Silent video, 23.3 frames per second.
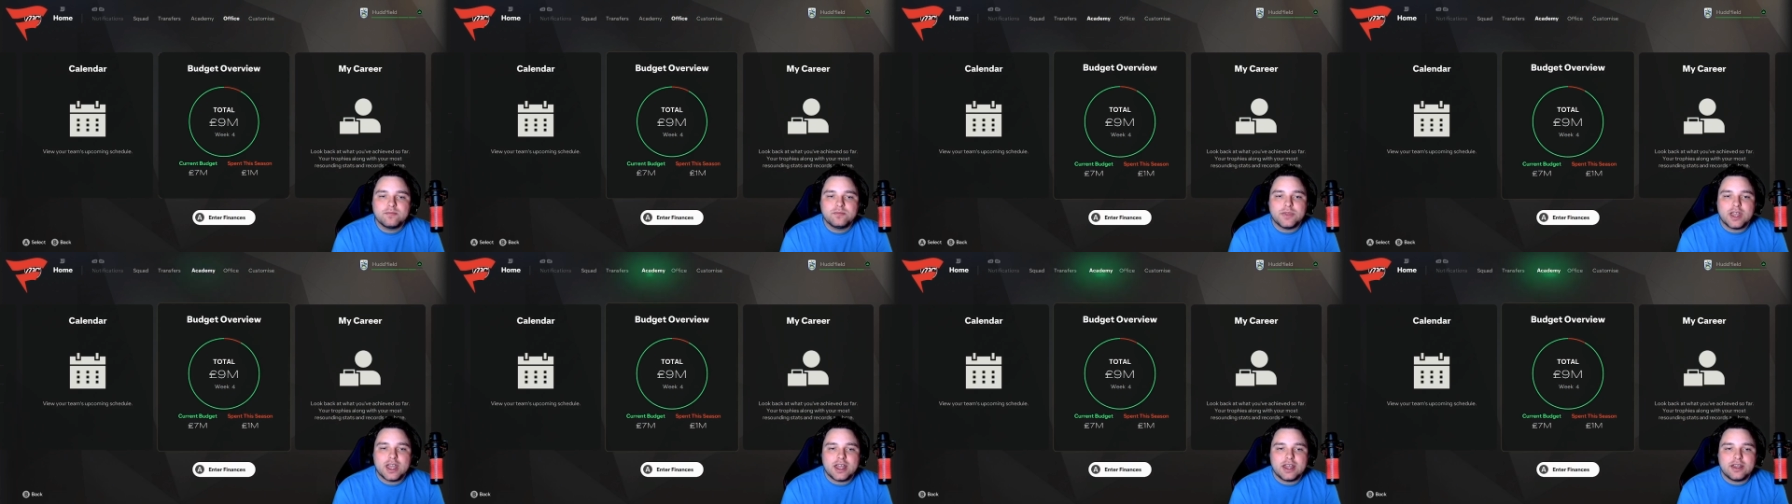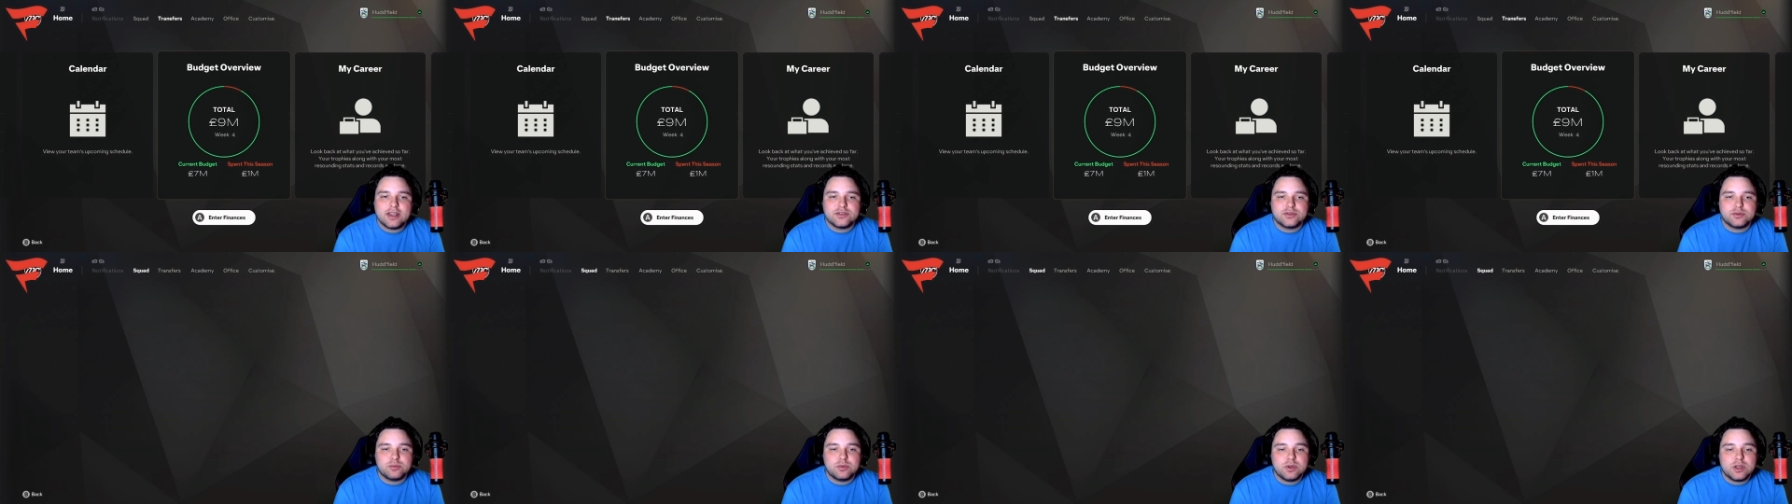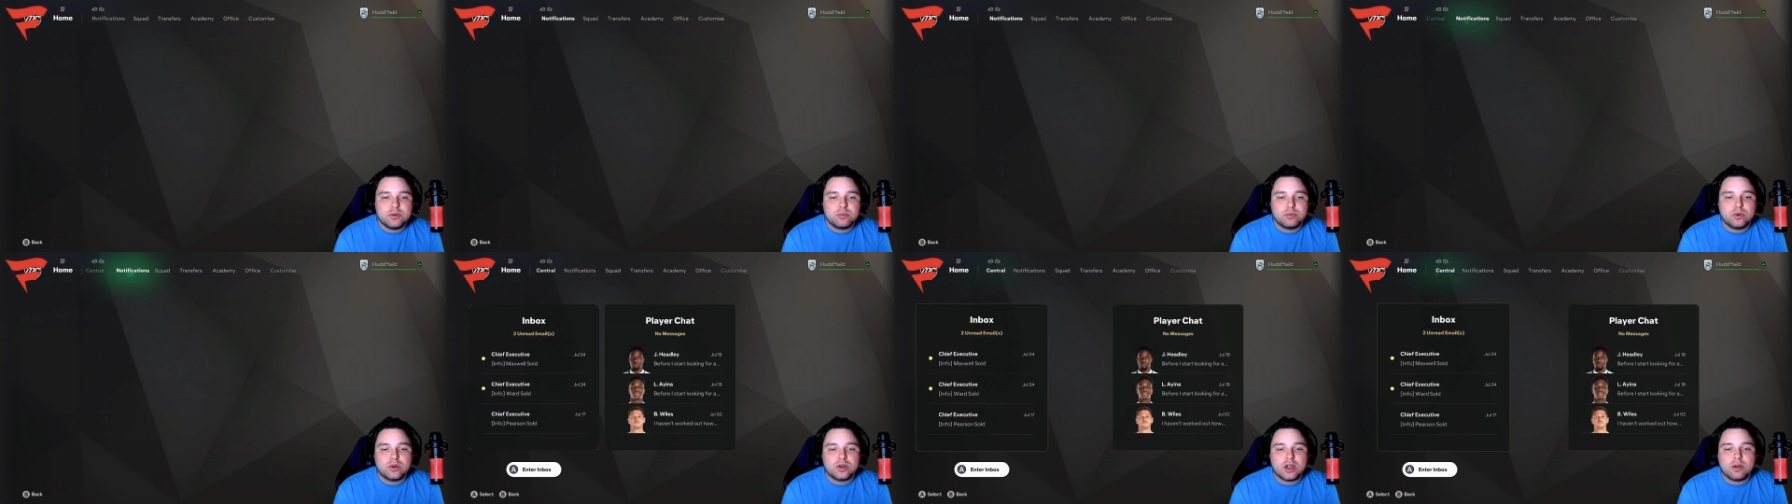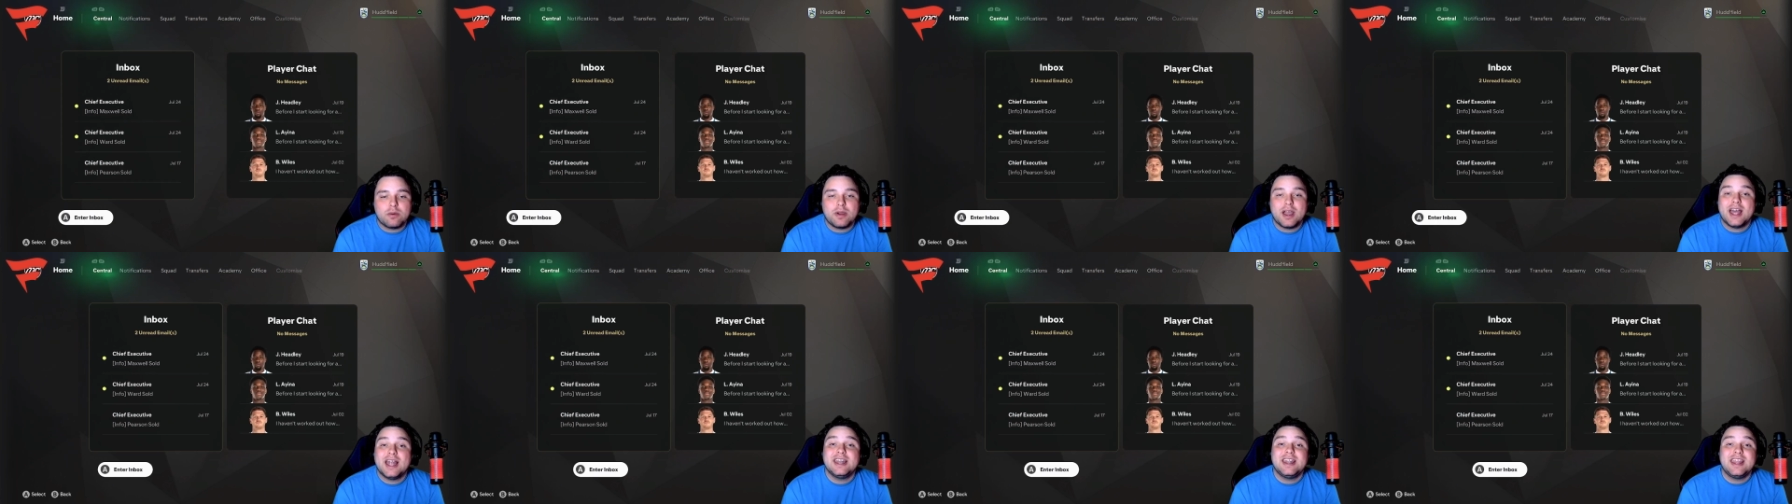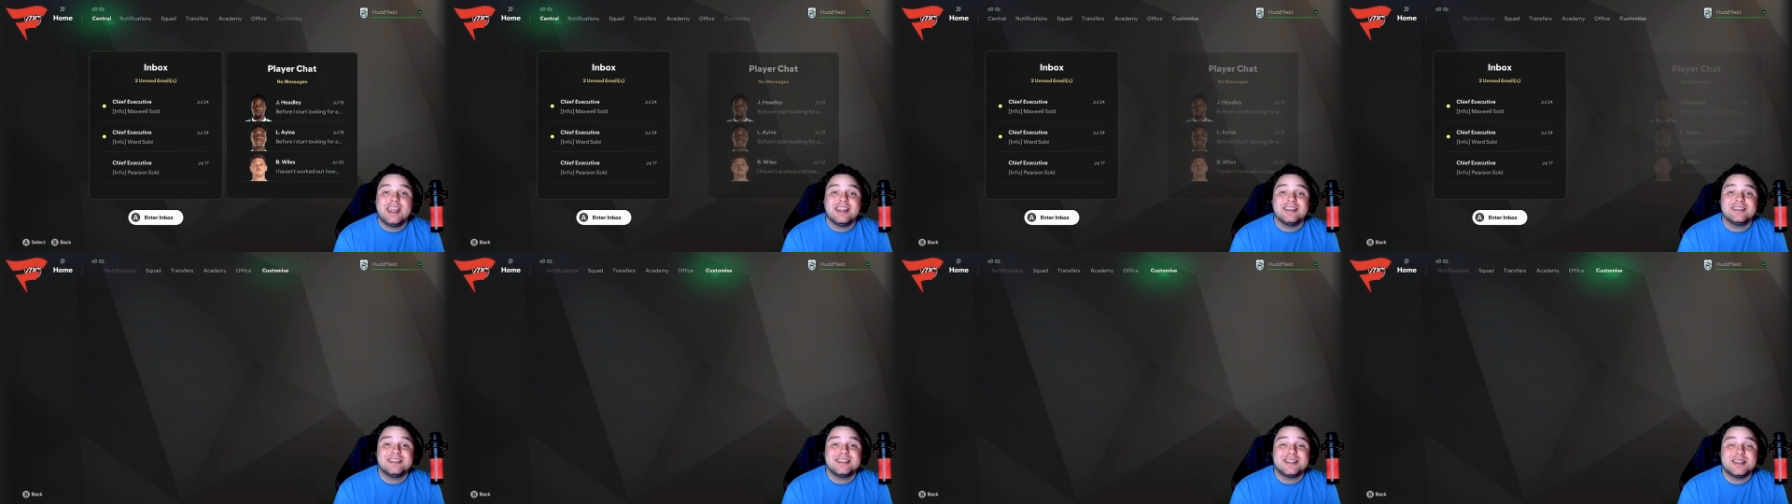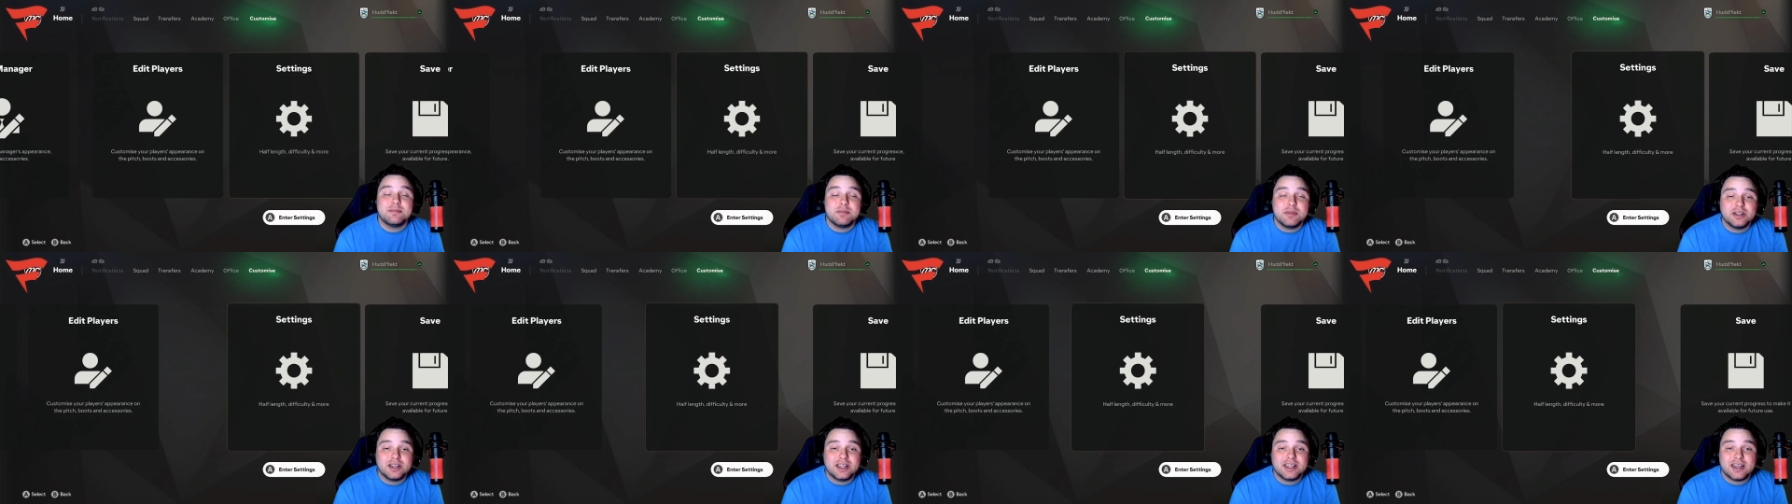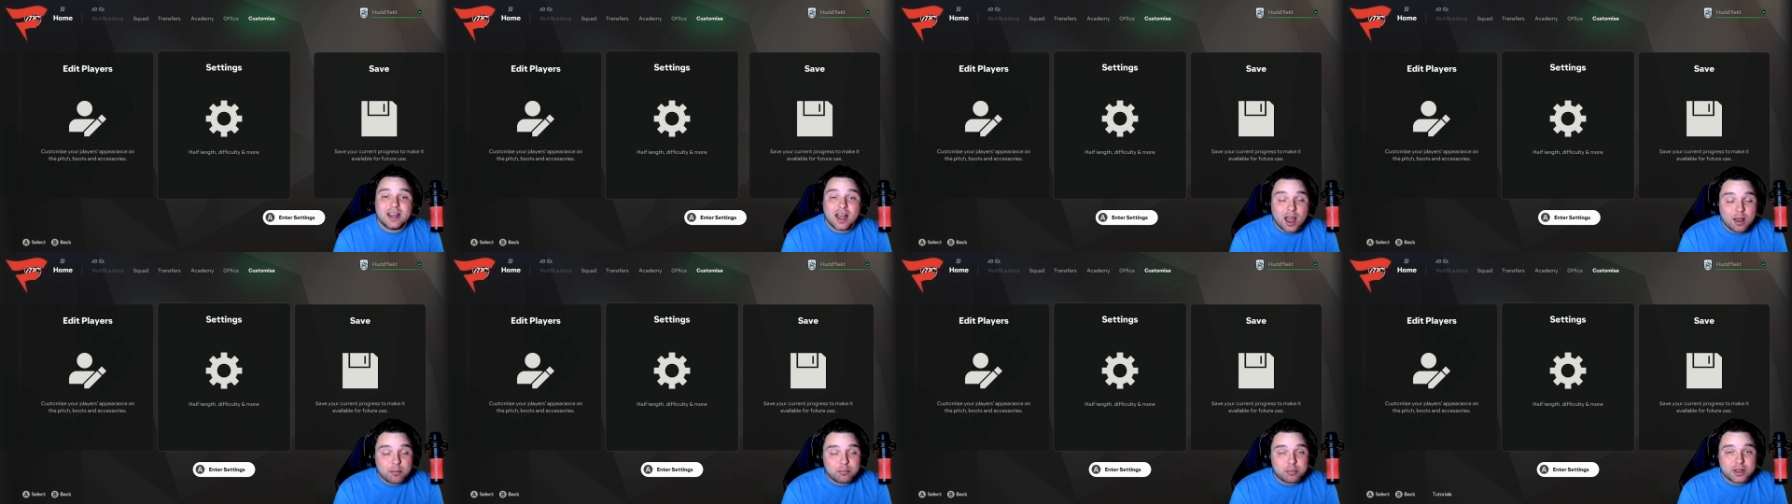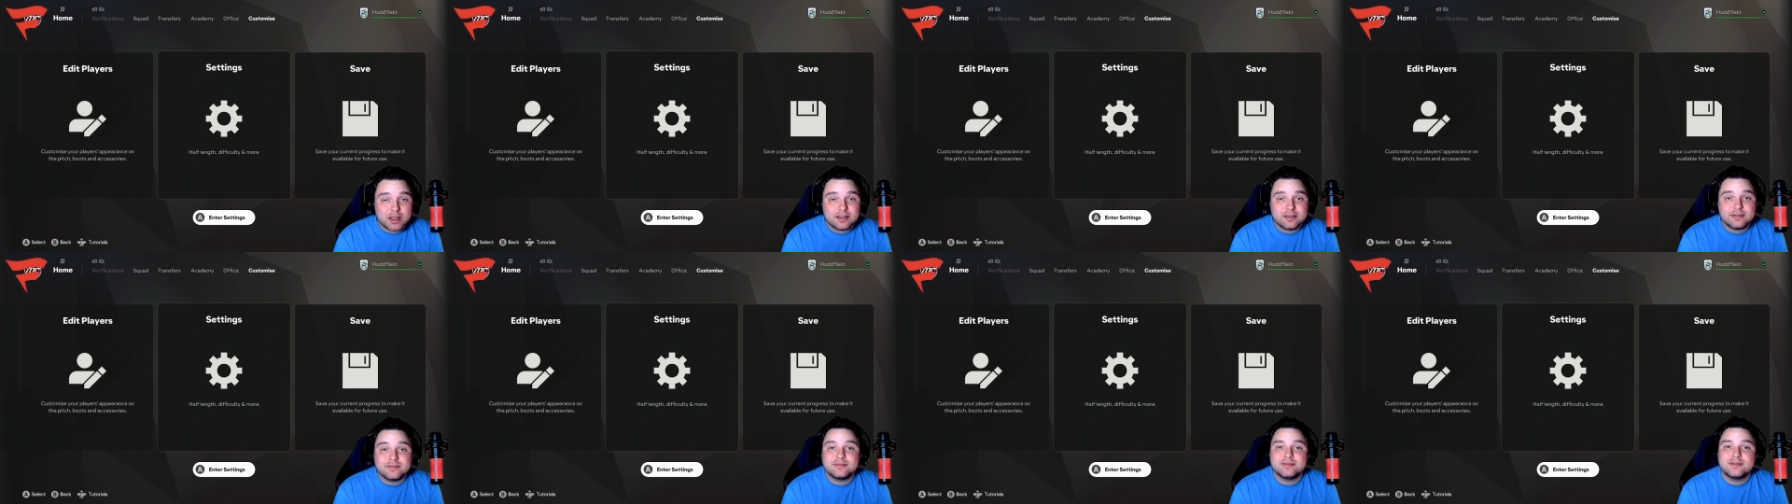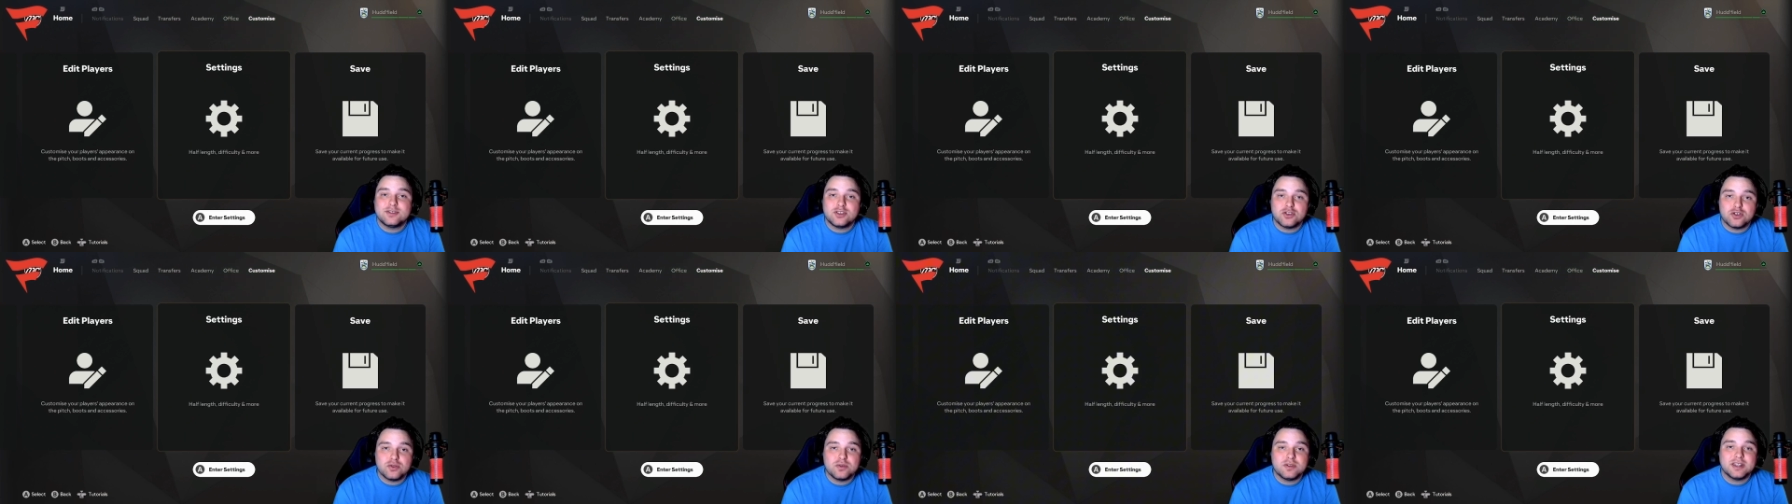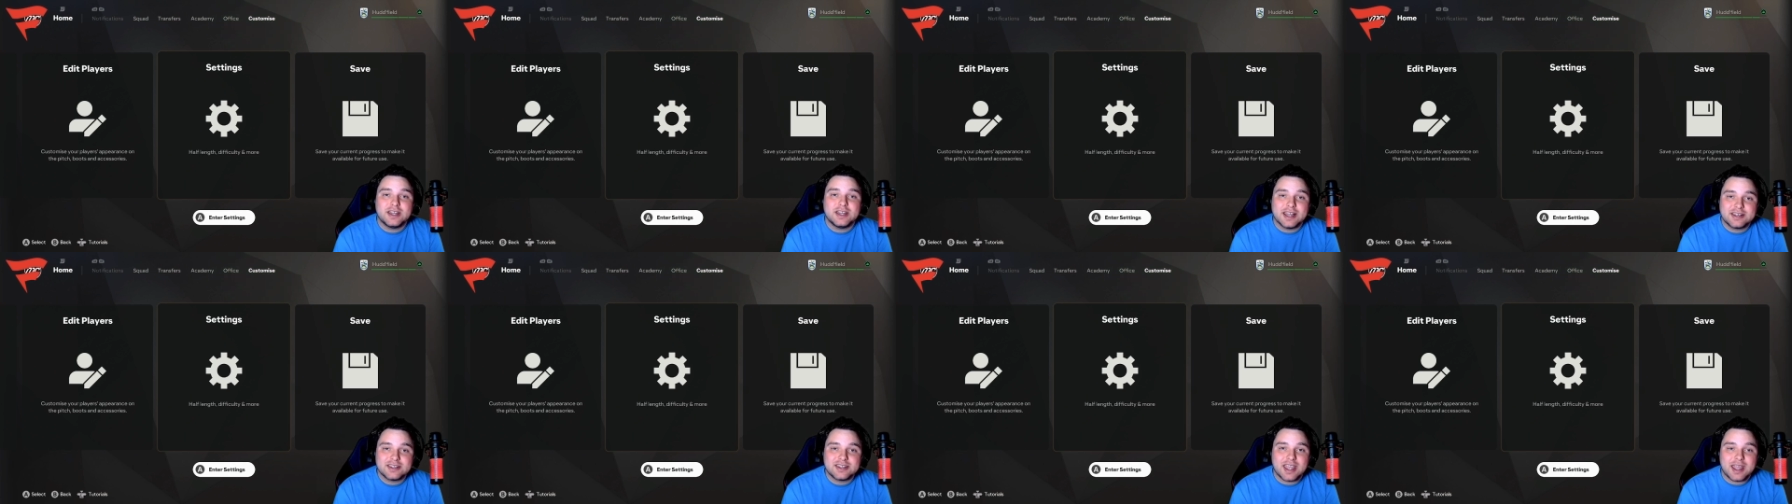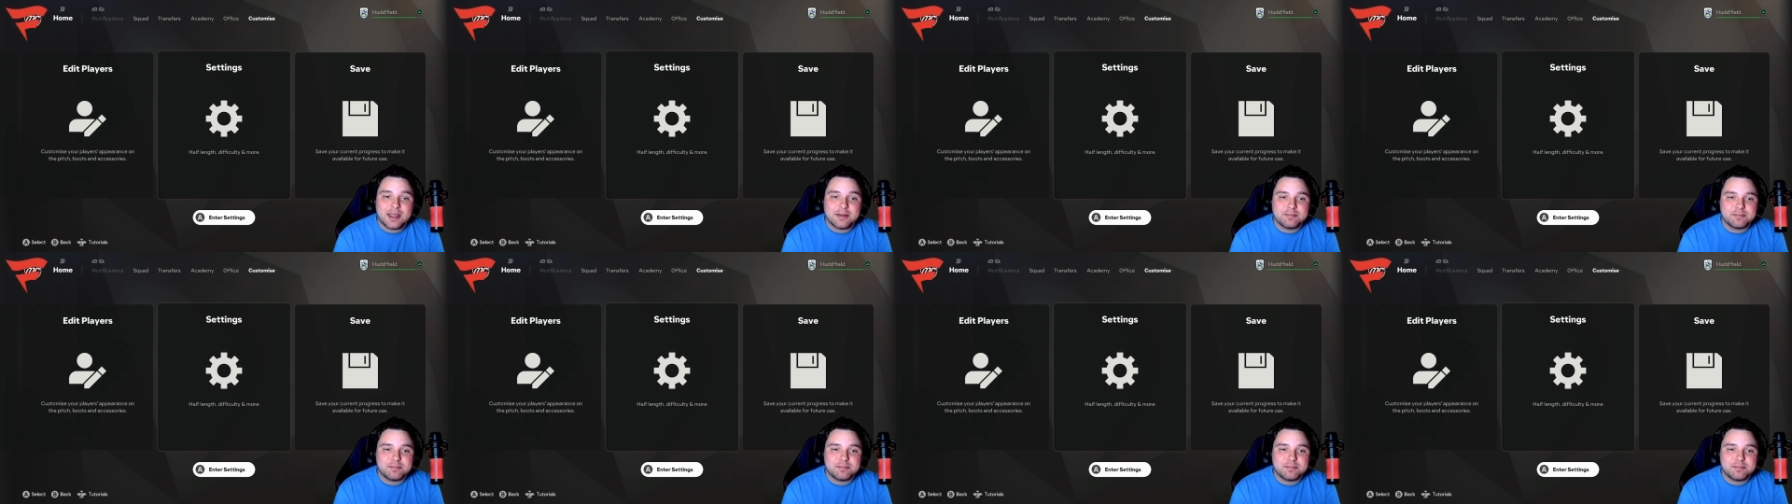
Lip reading: as we will go ahead and simulate up to the next game.